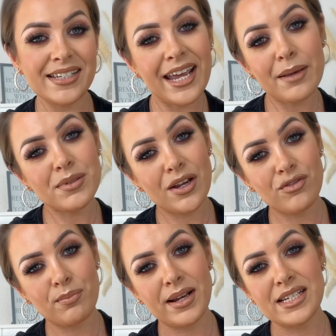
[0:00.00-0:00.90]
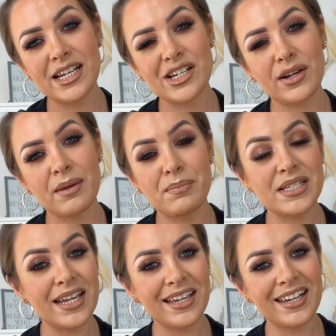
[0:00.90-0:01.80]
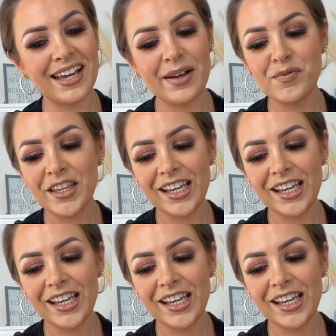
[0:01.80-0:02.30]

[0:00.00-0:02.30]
tips over on my TikTok in particular.